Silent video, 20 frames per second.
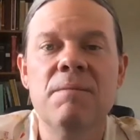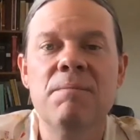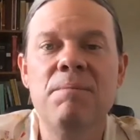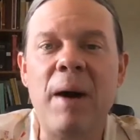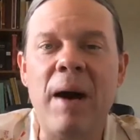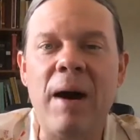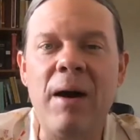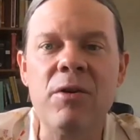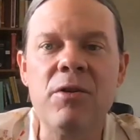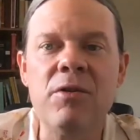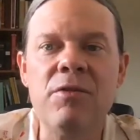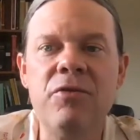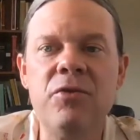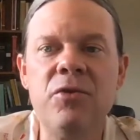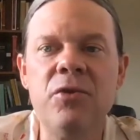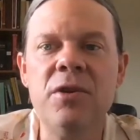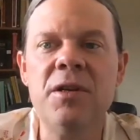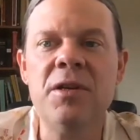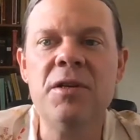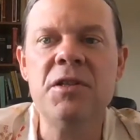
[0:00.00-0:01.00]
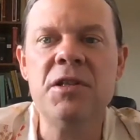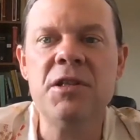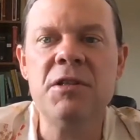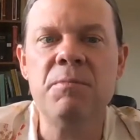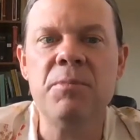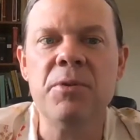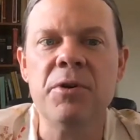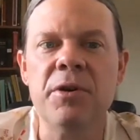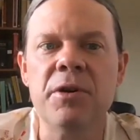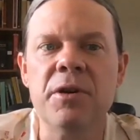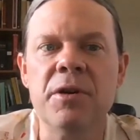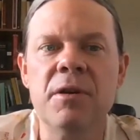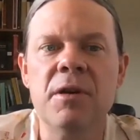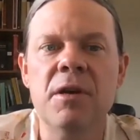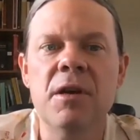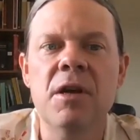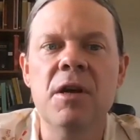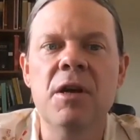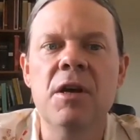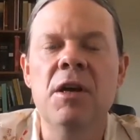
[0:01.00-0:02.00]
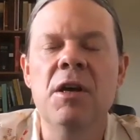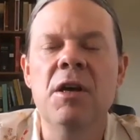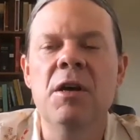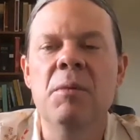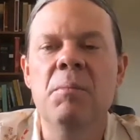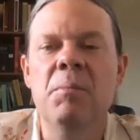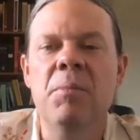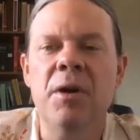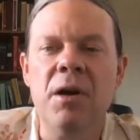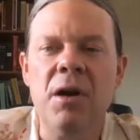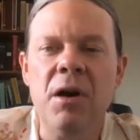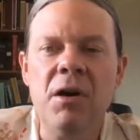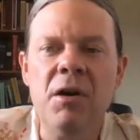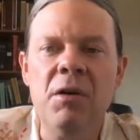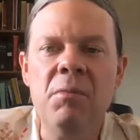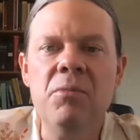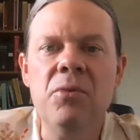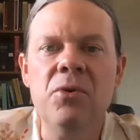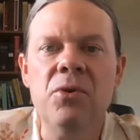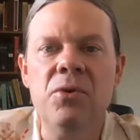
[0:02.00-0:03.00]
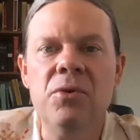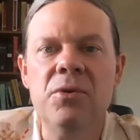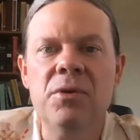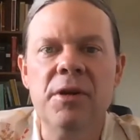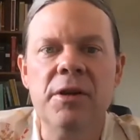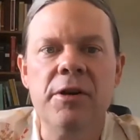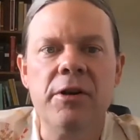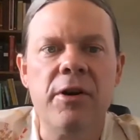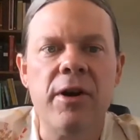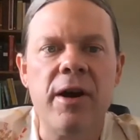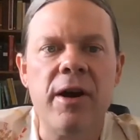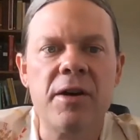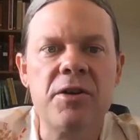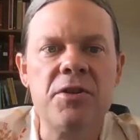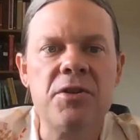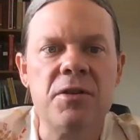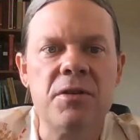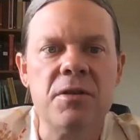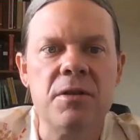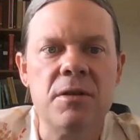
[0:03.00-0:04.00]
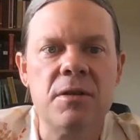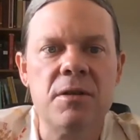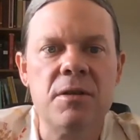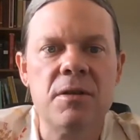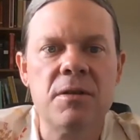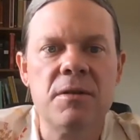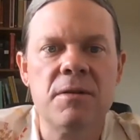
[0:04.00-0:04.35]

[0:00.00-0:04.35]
powerful in His Spirit, but humble in our actions.